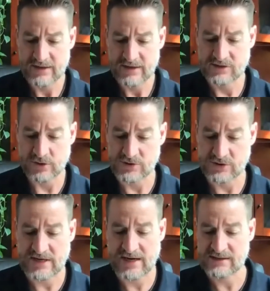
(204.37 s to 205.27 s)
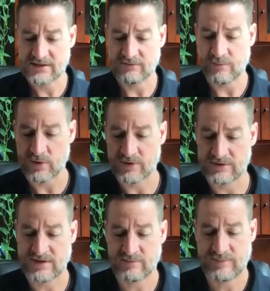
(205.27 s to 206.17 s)
Social settings of more than
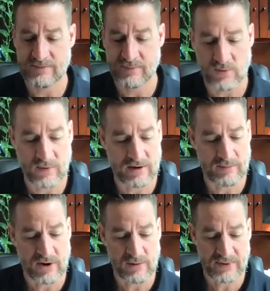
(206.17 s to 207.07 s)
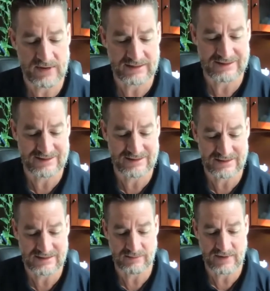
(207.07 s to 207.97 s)
10 people where appropriate.
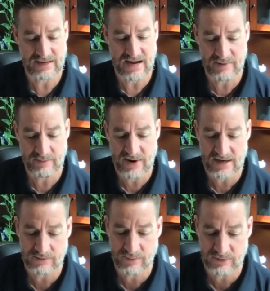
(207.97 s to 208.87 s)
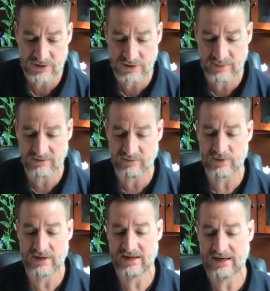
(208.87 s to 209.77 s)
Distancing may not be practical, should be
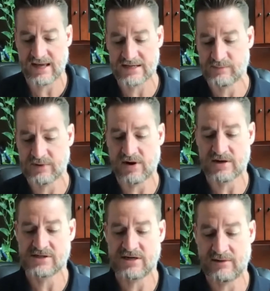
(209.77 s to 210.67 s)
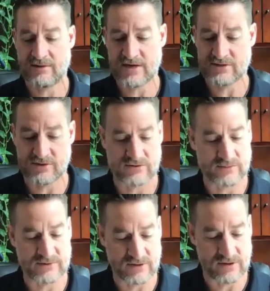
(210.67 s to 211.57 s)
avoided unless precautionary measures are
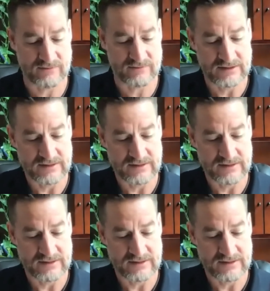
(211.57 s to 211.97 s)
observed.